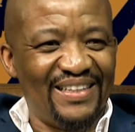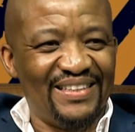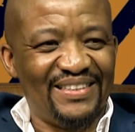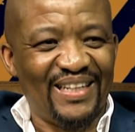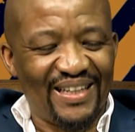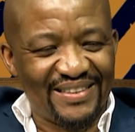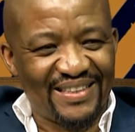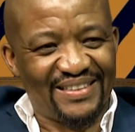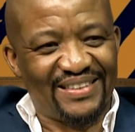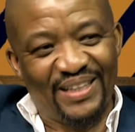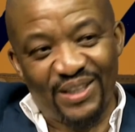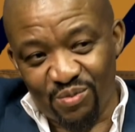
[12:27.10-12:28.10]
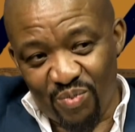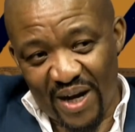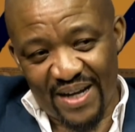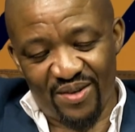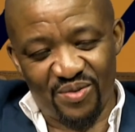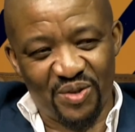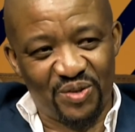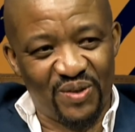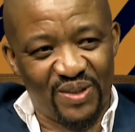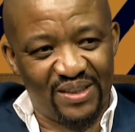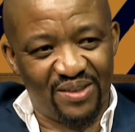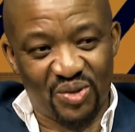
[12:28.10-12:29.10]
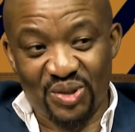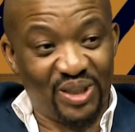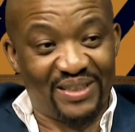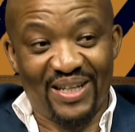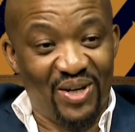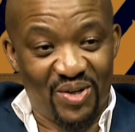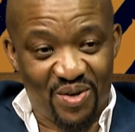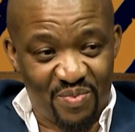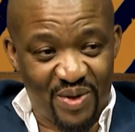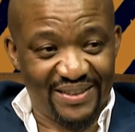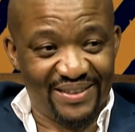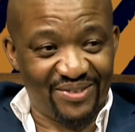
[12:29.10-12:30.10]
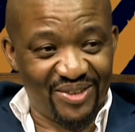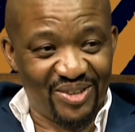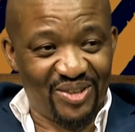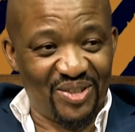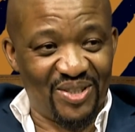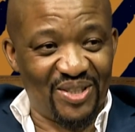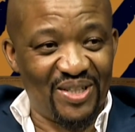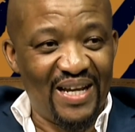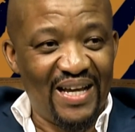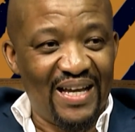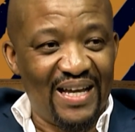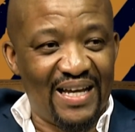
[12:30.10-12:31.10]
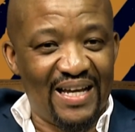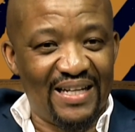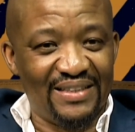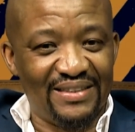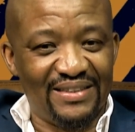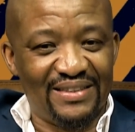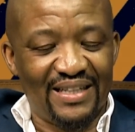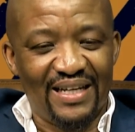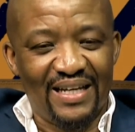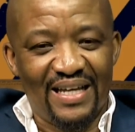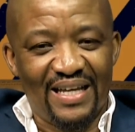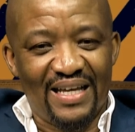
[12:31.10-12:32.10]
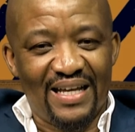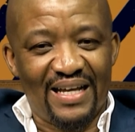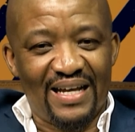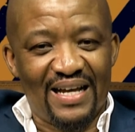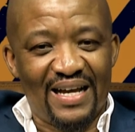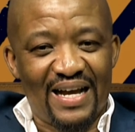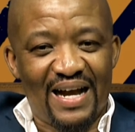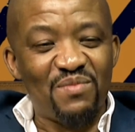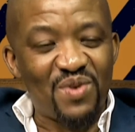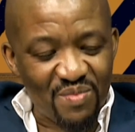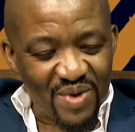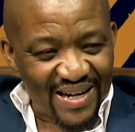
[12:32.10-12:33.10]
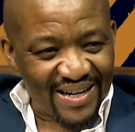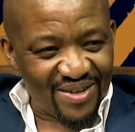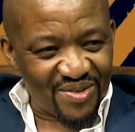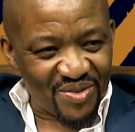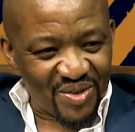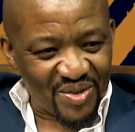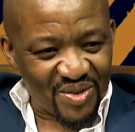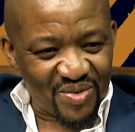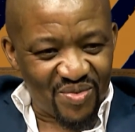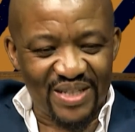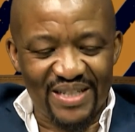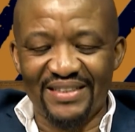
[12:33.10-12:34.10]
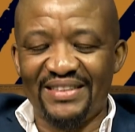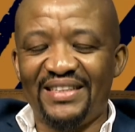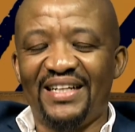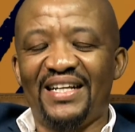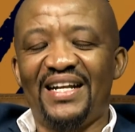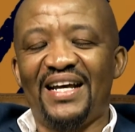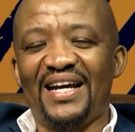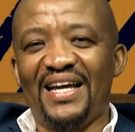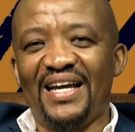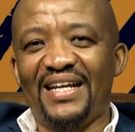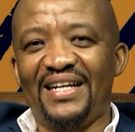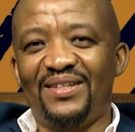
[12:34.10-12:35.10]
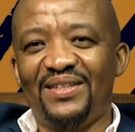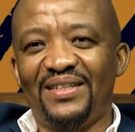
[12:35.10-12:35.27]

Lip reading: tells us this part of the story? Because there's a lot of parts of the story, and I'm reminded of an incident I had